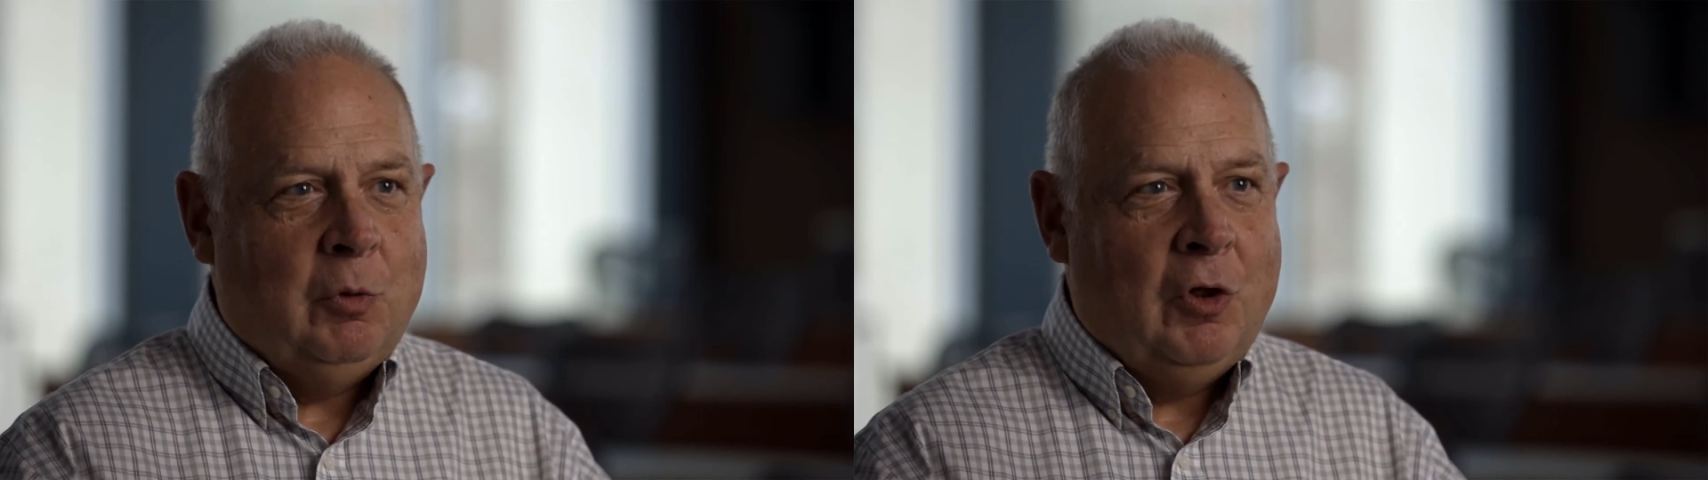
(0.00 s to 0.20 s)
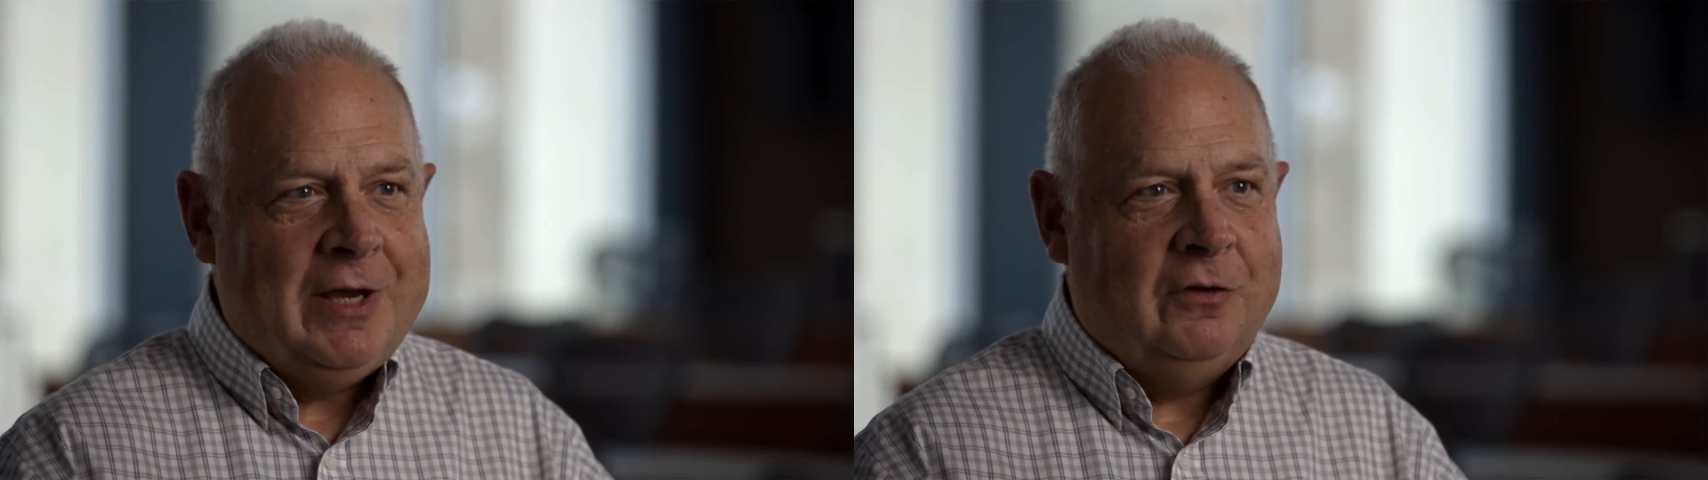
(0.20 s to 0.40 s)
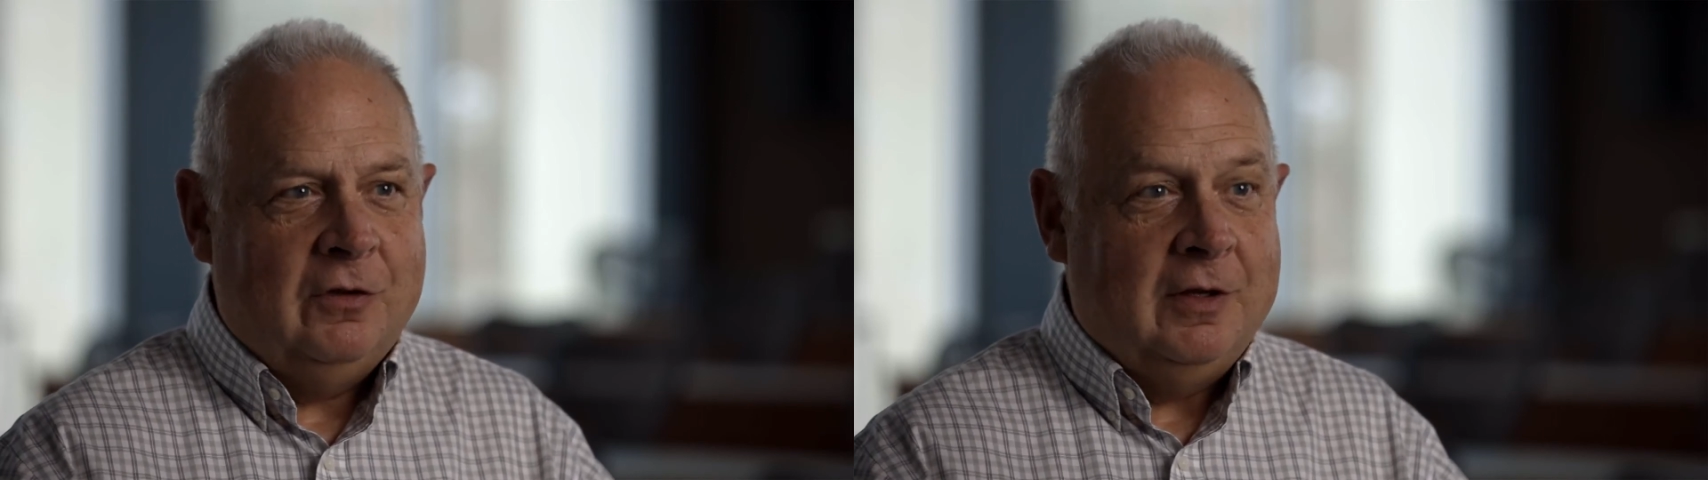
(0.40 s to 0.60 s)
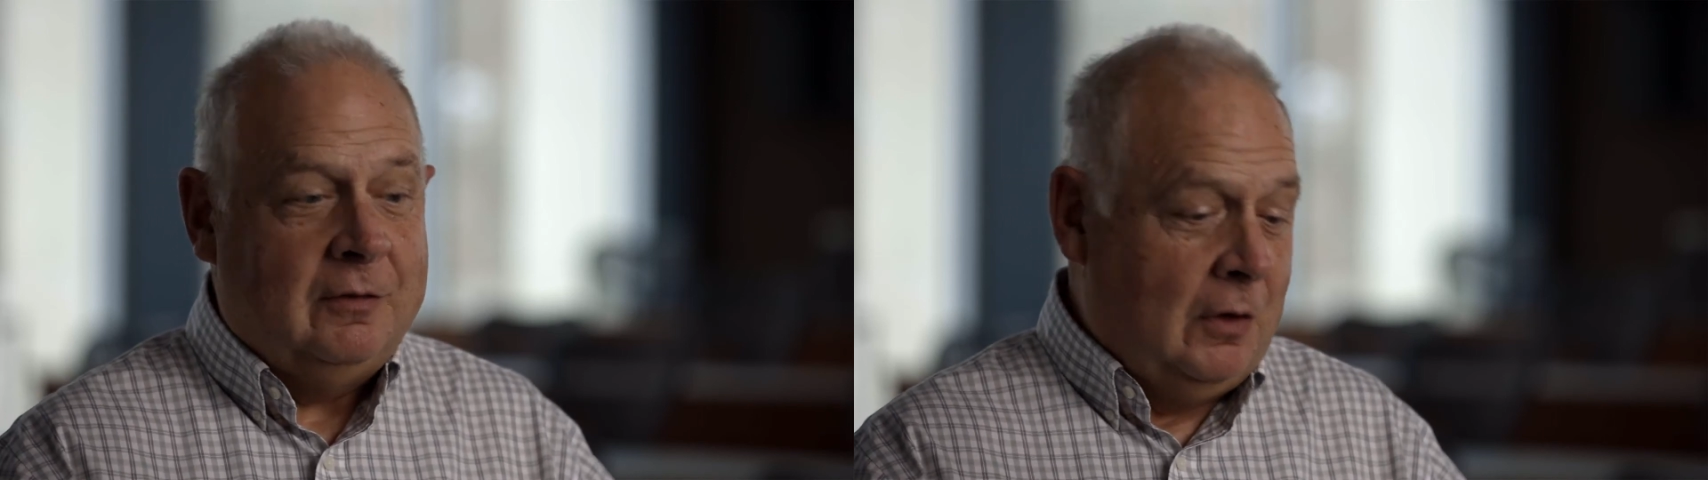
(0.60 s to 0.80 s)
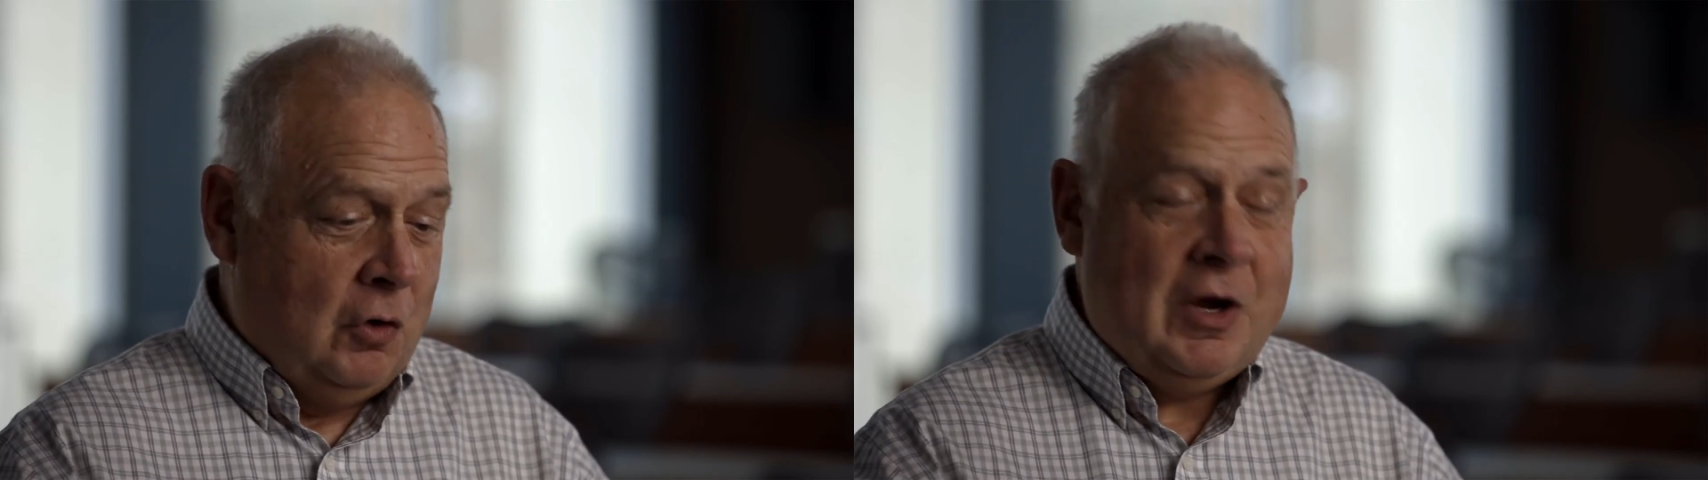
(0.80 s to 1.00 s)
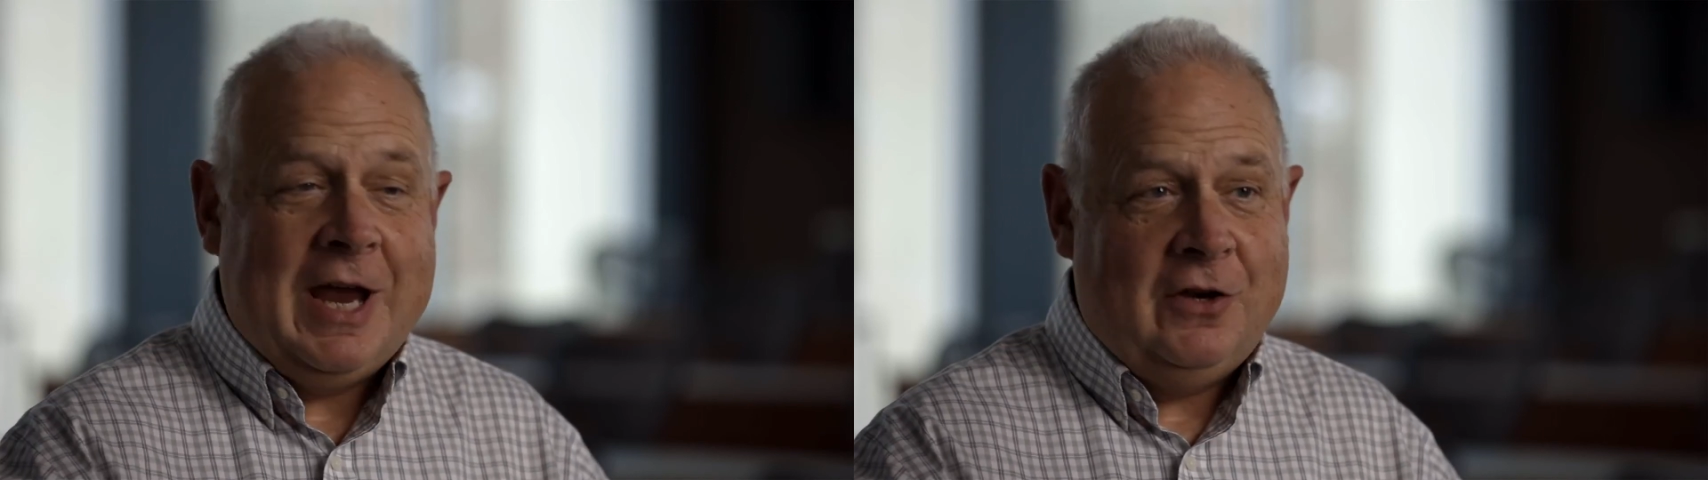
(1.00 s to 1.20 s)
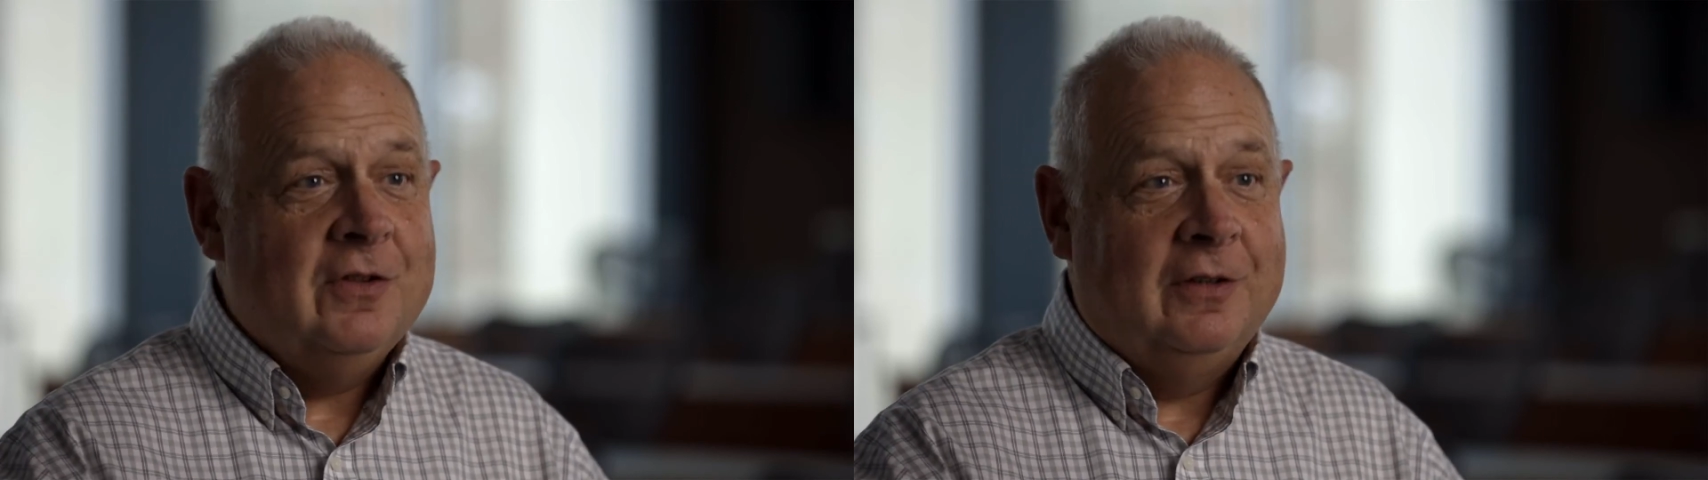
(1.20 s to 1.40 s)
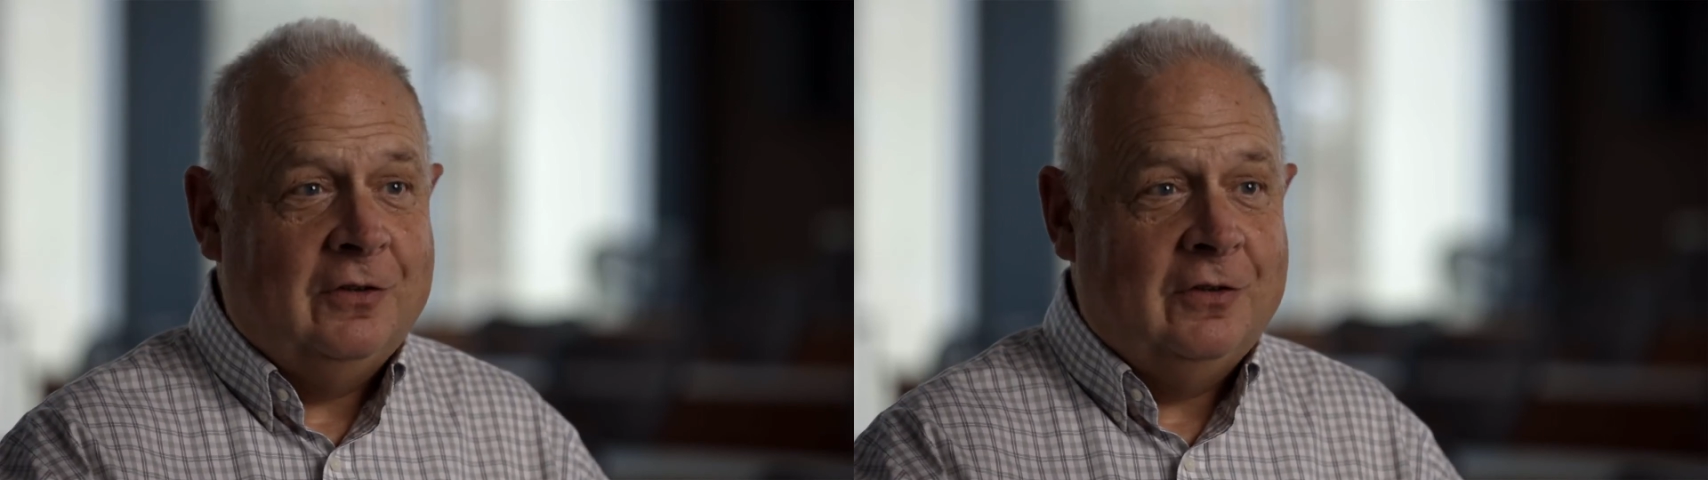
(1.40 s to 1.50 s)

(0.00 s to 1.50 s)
placed in the location